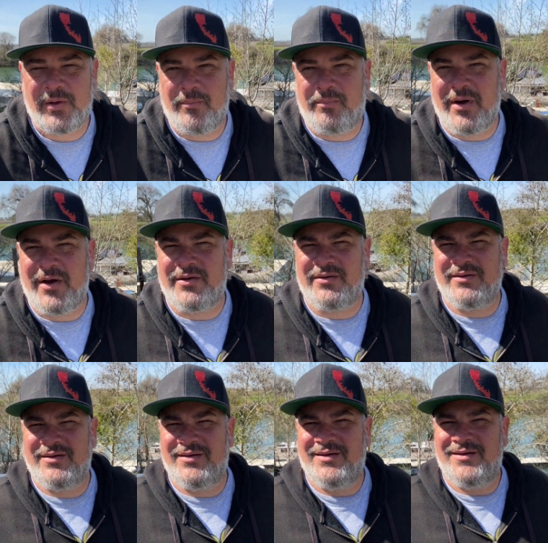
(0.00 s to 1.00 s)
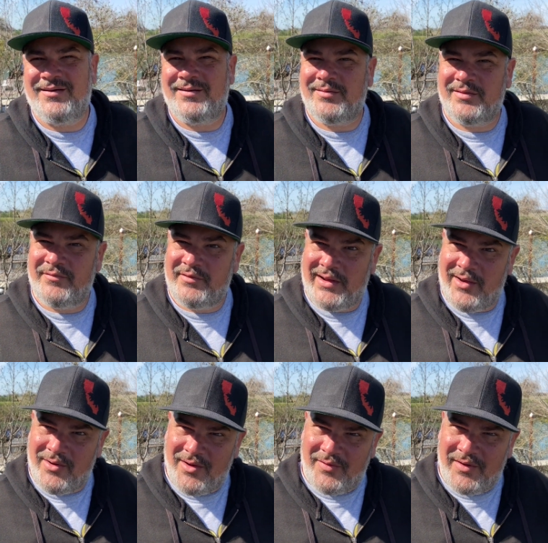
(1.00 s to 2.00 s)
but living out on